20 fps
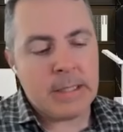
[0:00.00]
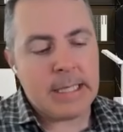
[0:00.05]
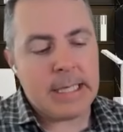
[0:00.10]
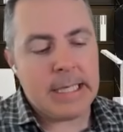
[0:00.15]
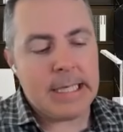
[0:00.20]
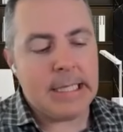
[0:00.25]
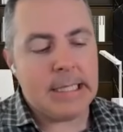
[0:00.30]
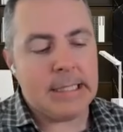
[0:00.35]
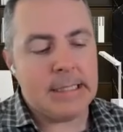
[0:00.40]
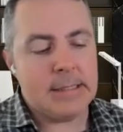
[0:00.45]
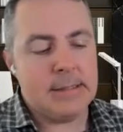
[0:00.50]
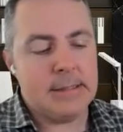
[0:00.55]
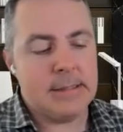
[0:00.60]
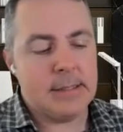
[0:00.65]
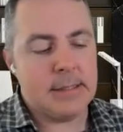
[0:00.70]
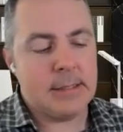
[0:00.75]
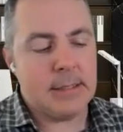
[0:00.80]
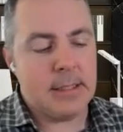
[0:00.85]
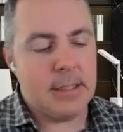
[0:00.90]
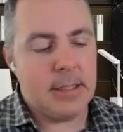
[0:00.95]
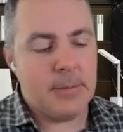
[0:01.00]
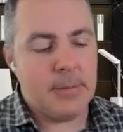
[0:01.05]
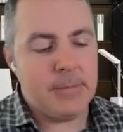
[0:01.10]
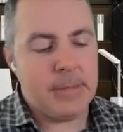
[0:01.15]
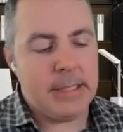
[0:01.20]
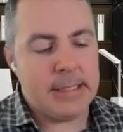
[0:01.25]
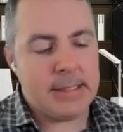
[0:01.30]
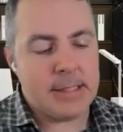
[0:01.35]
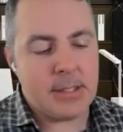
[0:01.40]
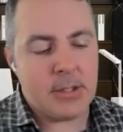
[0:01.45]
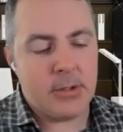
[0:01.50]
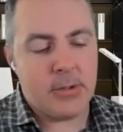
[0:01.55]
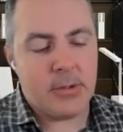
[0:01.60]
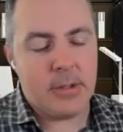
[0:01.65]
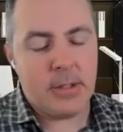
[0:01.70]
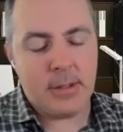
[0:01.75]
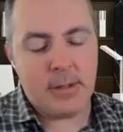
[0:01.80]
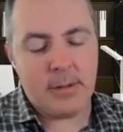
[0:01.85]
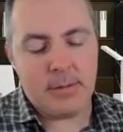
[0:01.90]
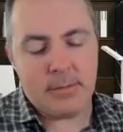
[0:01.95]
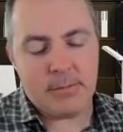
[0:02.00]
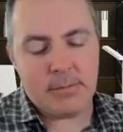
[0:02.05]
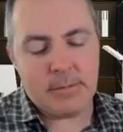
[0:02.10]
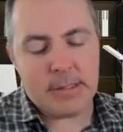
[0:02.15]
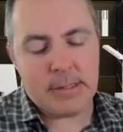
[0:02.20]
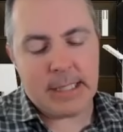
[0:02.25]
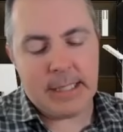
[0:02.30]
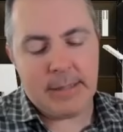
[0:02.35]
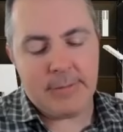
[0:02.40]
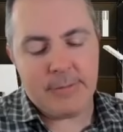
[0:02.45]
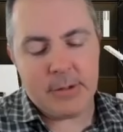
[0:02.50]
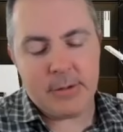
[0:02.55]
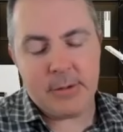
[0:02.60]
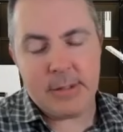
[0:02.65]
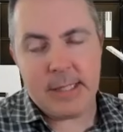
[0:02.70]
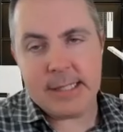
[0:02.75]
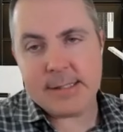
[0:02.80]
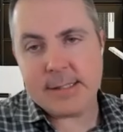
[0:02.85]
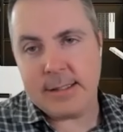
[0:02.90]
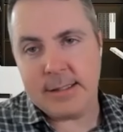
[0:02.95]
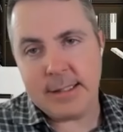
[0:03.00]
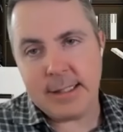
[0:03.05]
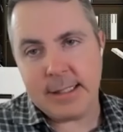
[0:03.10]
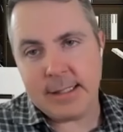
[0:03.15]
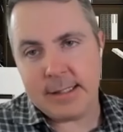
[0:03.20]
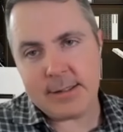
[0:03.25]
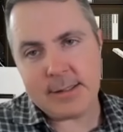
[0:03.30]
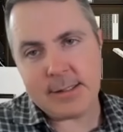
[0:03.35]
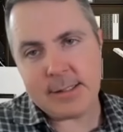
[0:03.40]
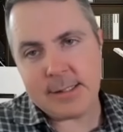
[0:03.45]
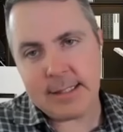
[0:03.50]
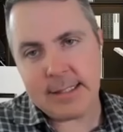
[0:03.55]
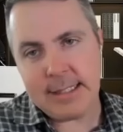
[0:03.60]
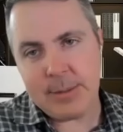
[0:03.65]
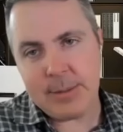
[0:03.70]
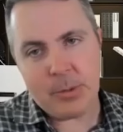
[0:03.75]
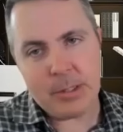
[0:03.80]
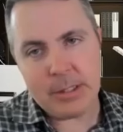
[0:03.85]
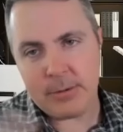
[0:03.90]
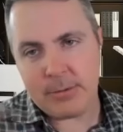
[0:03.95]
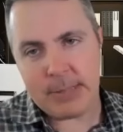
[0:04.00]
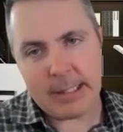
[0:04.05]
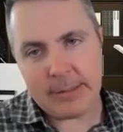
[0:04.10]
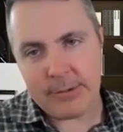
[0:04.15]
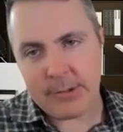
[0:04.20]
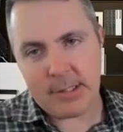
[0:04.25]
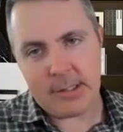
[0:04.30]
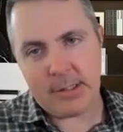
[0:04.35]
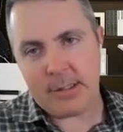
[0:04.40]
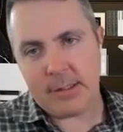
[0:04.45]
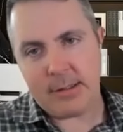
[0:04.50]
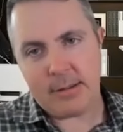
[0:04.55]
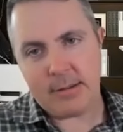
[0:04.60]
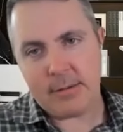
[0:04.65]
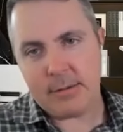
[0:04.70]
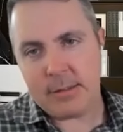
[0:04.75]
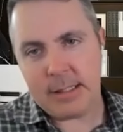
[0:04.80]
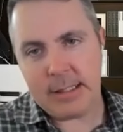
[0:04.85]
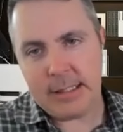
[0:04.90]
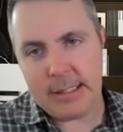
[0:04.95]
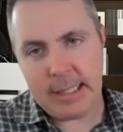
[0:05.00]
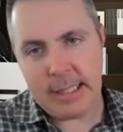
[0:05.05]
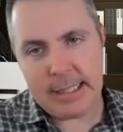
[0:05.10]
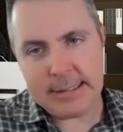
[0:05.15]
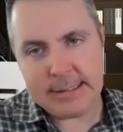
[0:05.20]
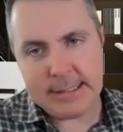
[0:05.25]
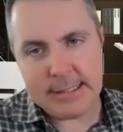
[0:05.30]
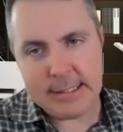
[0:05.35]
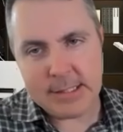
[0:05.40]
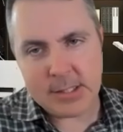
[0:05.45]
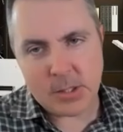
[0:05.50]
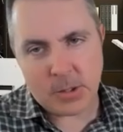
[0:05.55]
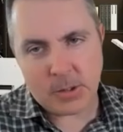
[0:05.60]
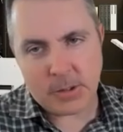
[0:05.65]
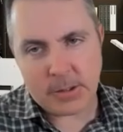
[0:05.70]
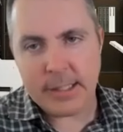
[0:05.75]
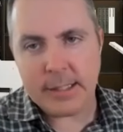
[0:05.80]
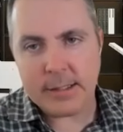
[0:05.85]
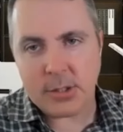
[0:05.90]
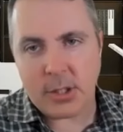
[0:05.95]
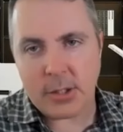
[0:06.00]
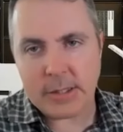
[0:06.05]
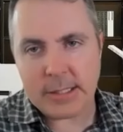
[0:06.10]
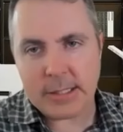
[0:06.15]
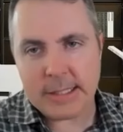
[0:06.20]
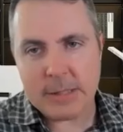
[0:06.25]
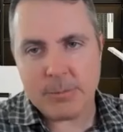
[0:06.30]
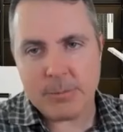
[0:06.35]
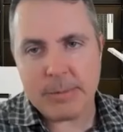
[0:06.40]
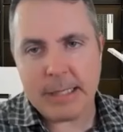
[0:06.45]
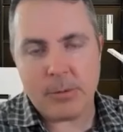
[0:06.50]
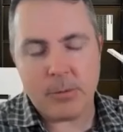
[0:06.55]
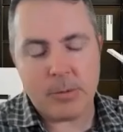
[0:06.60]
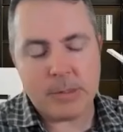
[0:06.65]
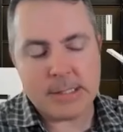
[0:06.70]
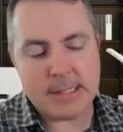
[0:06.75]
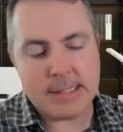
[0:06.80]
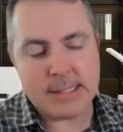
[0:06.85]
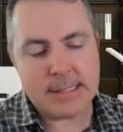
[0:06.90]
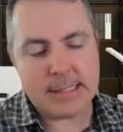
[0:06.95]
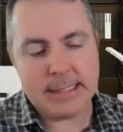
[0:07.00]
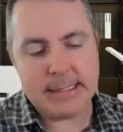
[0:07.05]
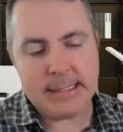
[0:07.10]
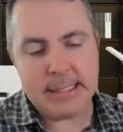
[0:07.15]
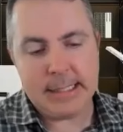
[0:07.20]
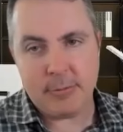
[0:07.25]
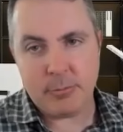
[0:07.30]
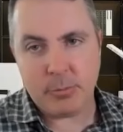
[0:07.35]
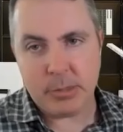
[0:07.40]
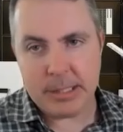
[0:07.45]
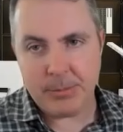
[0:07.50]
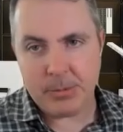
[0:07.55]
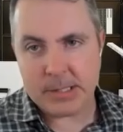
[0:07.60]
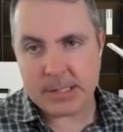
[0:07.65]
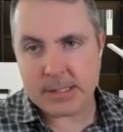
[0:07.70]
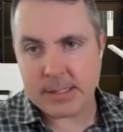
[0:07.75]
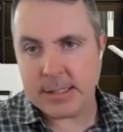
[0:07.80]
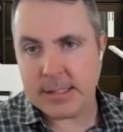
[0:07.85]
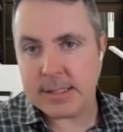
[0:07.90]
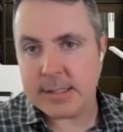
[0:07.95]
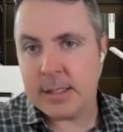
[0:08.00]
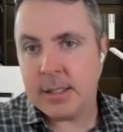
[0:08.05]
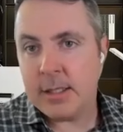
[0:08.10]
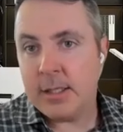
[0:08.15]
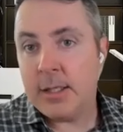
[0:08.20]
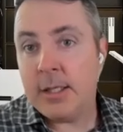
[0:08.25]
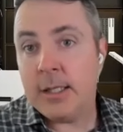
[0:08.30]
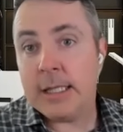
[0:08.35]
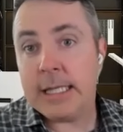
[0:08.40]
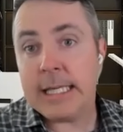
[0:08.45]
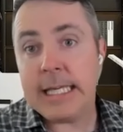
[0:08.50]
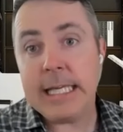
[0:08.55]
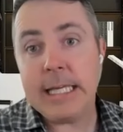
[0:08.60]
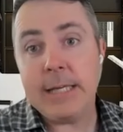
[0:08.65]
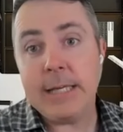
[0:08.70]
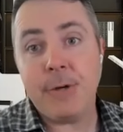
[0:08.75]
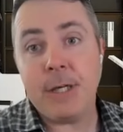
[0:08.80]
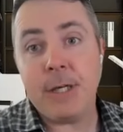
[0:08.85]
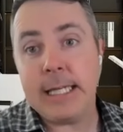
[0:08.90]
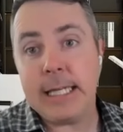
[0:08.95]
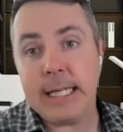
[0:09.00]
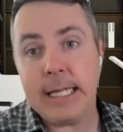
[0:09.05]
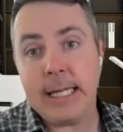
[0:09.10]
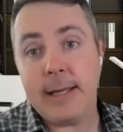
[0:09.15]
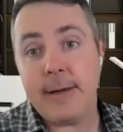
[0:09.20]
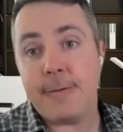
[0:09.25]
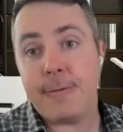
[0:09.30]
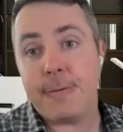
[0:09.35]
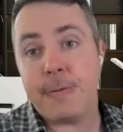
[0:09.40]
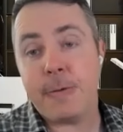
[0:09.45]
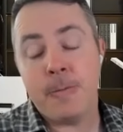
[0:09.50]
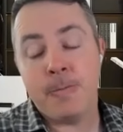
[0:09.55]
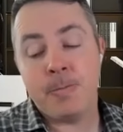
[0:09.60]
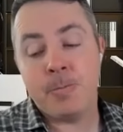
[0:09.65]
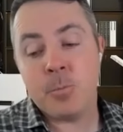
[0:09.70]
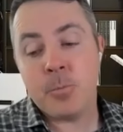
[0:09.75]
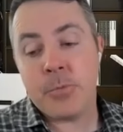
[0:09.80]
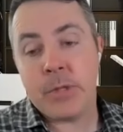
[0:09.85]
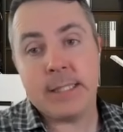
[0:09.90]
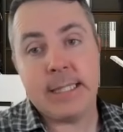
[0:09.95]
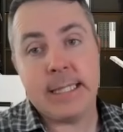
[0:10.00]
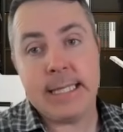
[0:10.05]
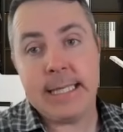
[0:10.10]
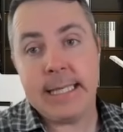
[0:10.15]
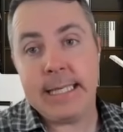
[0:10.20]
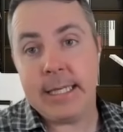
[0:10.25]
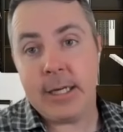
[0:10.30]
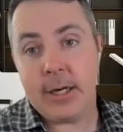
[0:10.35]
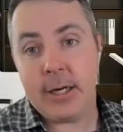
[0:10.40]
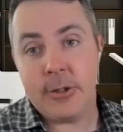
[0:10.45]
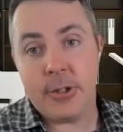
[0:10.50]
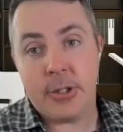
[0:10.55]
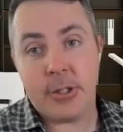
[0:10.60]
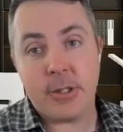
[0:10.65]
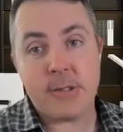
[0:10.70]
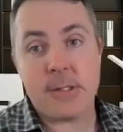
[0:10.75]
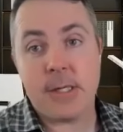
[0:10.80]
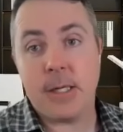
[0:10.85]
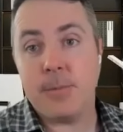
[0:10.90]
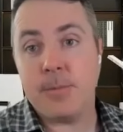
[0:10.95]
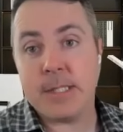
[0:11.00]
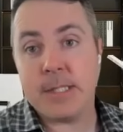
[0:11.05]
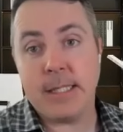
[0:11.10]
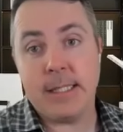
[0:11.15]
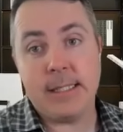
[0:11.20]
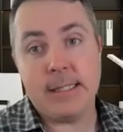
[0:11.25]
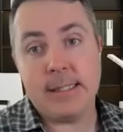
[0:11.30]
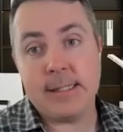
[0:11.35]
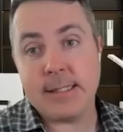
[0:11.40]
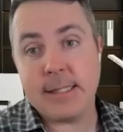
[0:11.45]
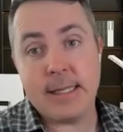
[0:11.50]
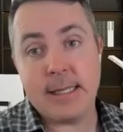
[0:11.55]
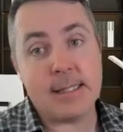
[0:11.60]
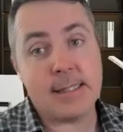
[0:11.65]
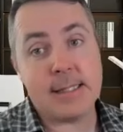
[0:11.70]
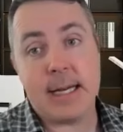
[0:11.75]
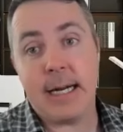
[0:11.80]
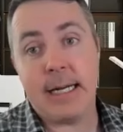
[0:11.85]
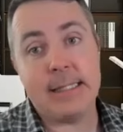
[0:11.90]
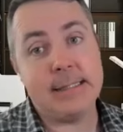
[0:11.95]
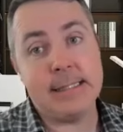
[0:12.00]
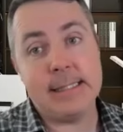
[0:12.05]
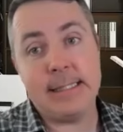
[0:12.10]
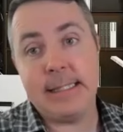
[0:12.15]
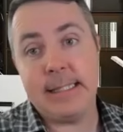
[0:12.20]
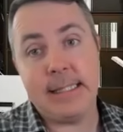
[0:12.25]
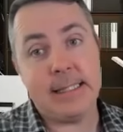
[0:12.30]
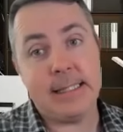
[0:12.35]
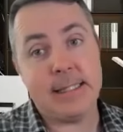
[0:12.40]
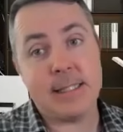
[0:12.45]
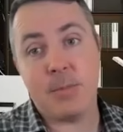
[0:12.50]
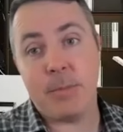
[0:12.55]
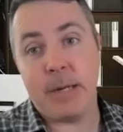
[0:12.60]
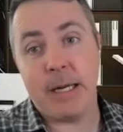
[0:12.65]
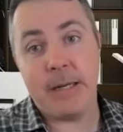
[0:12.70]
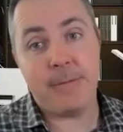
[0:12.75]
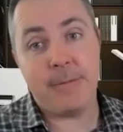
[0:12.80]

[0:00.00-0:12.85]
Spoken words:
And so the kind of the lesson that Sydney went around the IT circuit talking about was this idea of blamelessness. Even if the ER nurse comes in and says, I did it, it's my